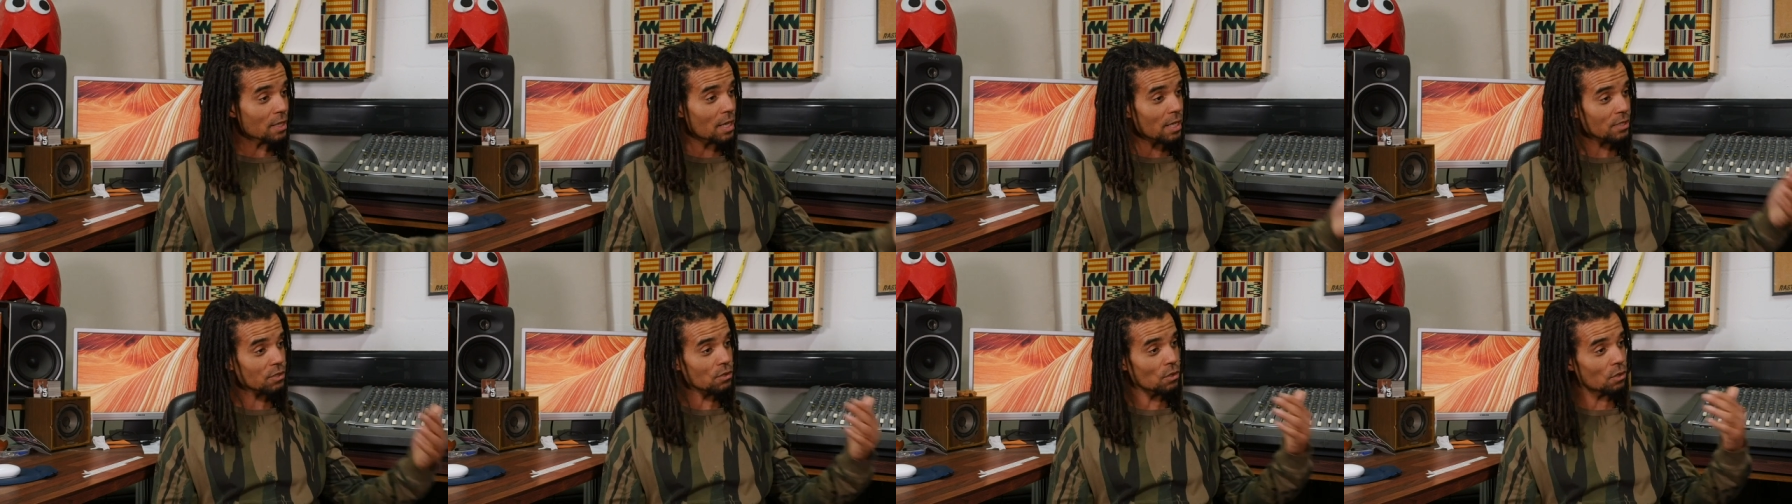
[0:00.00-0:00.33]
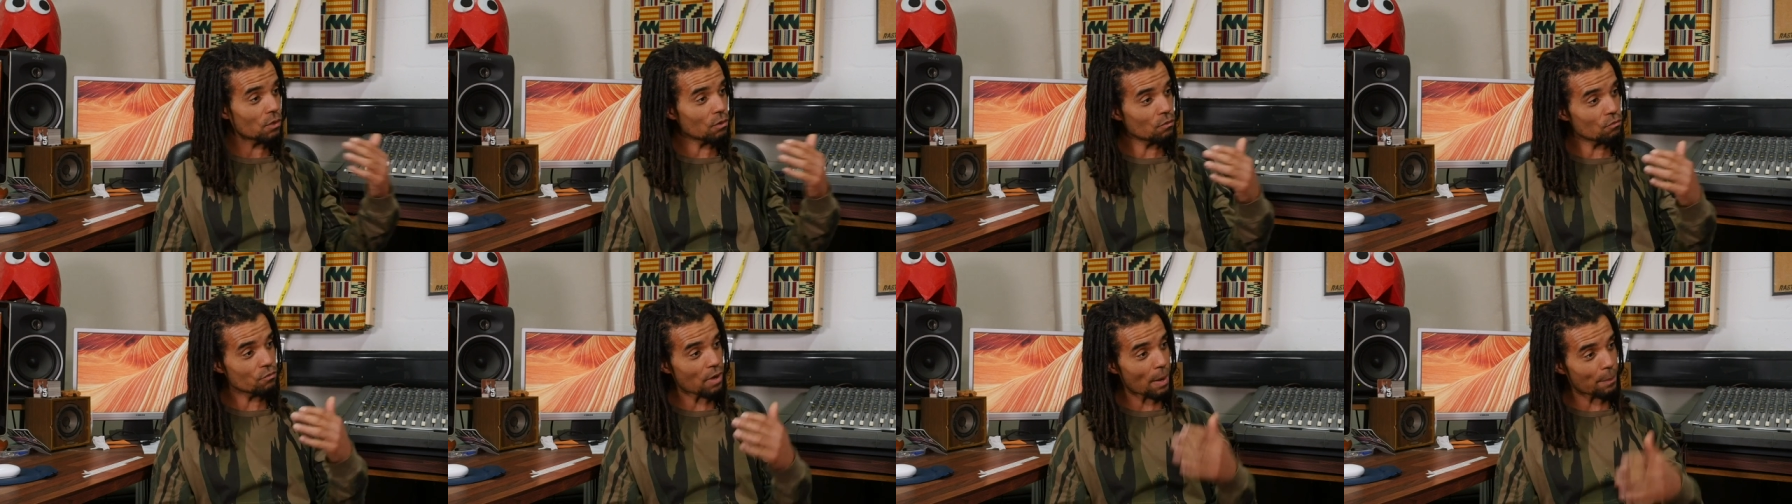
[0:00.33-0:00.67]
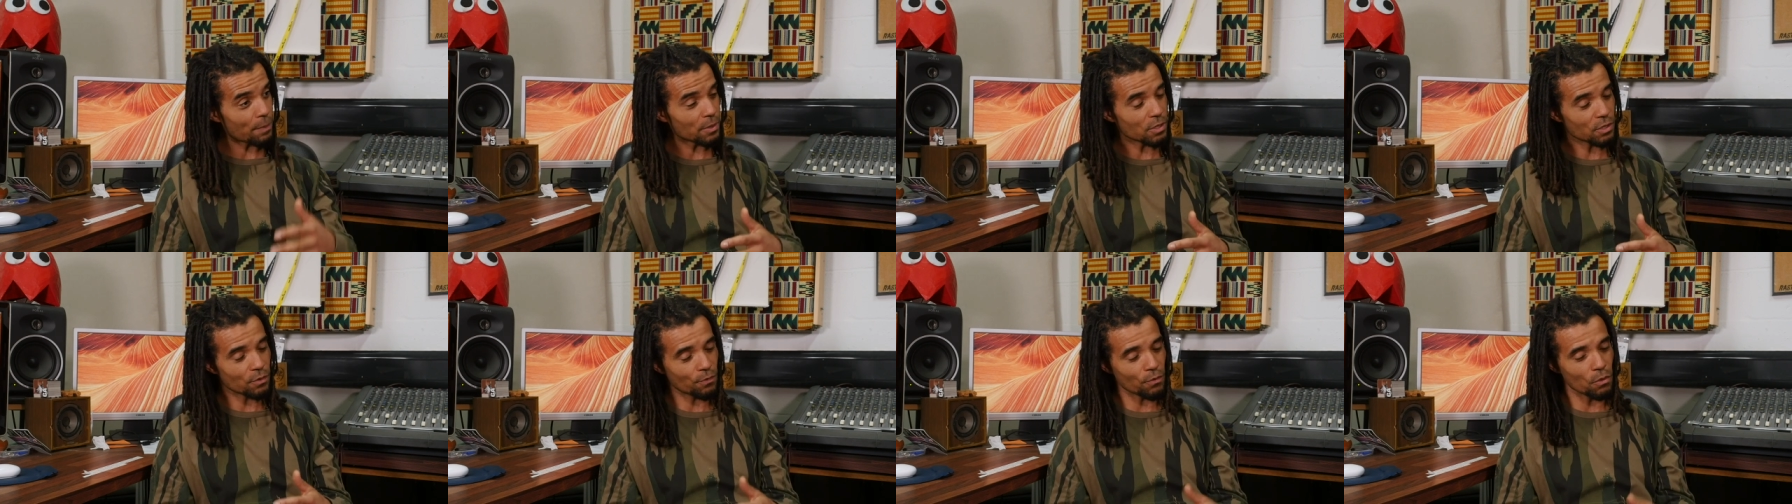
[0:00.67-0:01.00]
That's not
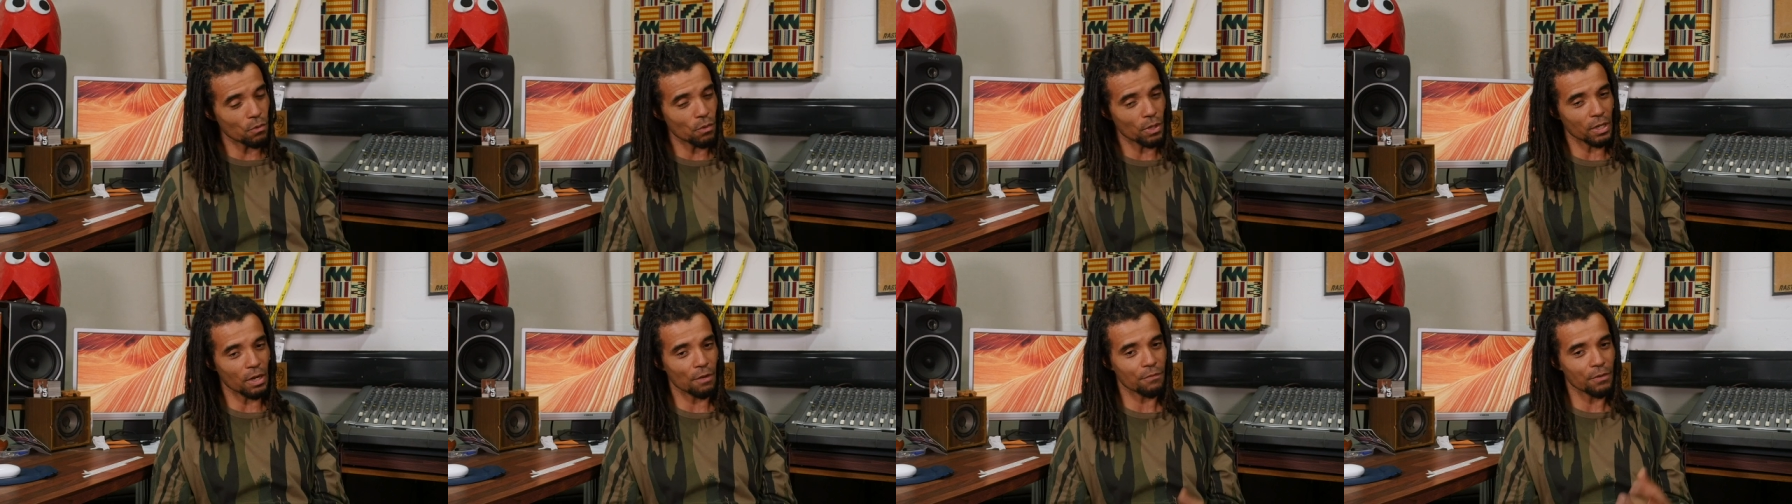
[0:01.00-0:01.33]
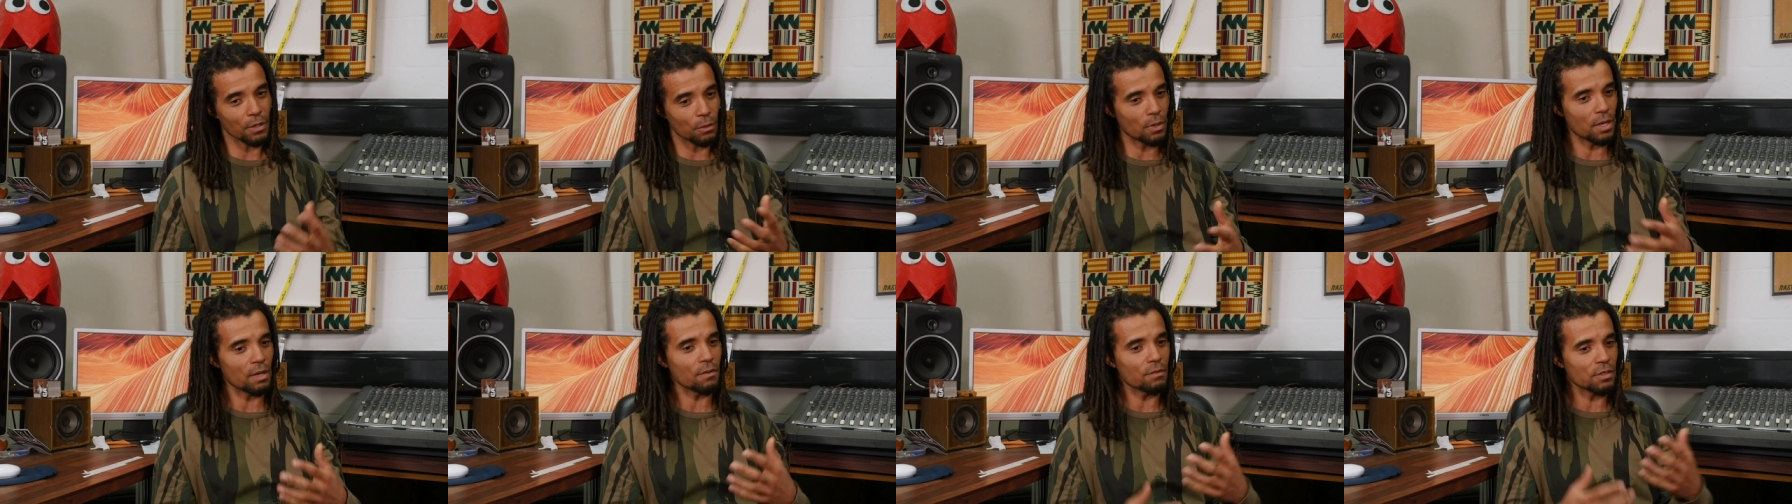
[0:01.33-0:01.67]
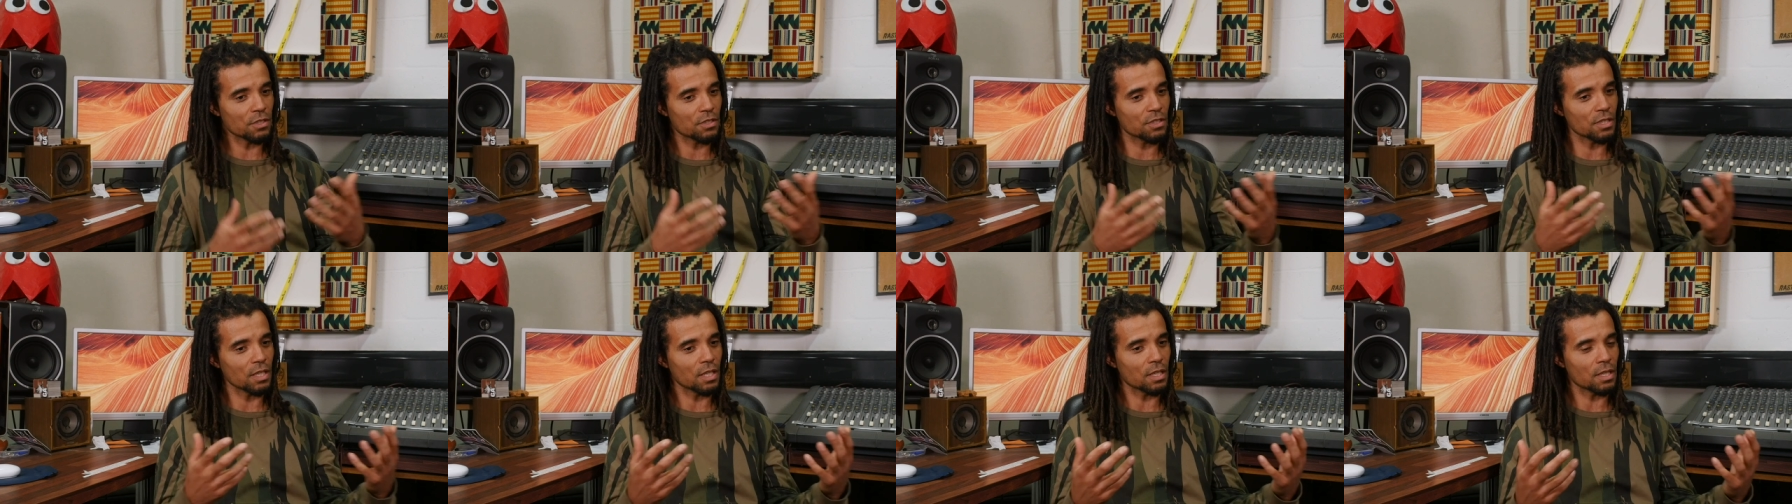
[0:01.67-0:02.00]
rappers' fault. And I think we're
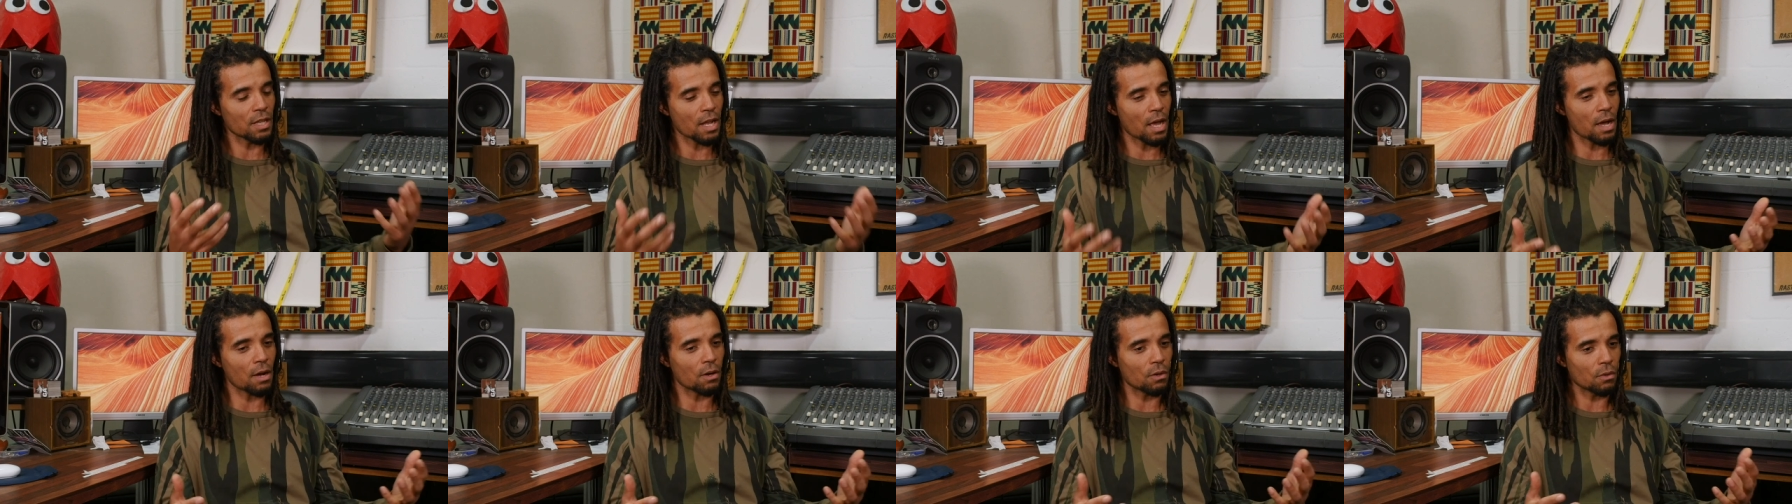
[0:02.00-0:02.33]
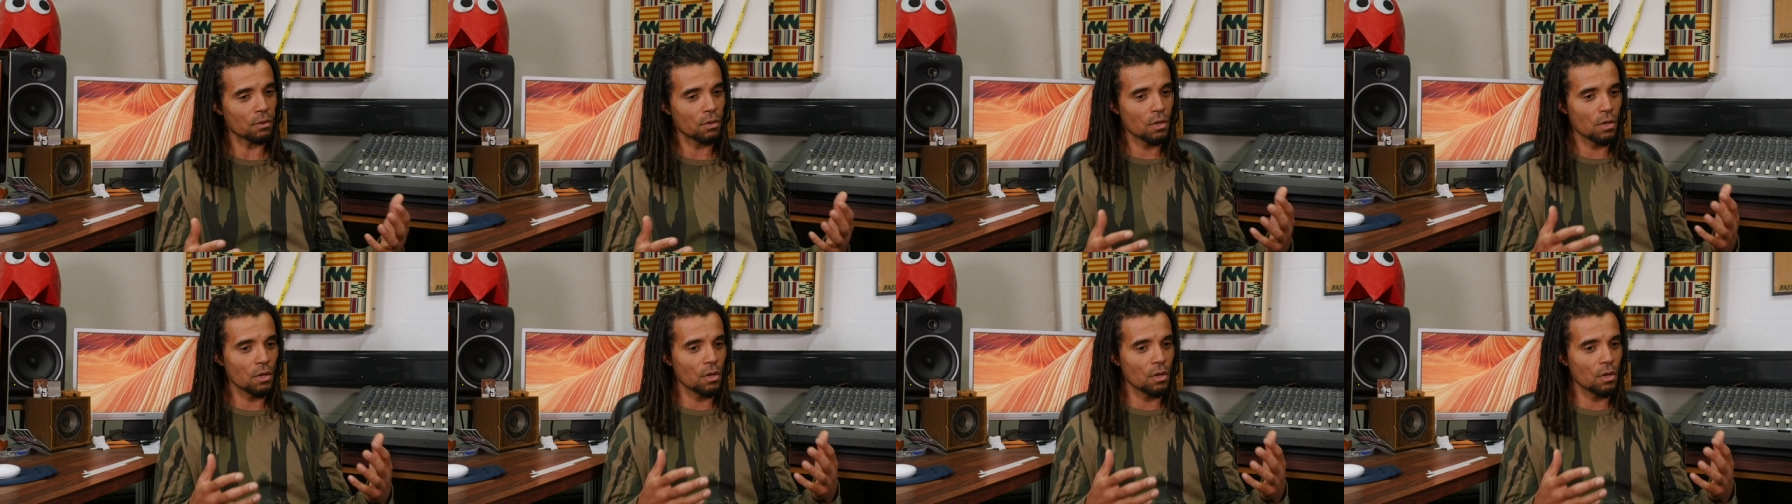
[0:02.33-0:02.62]
even seeing now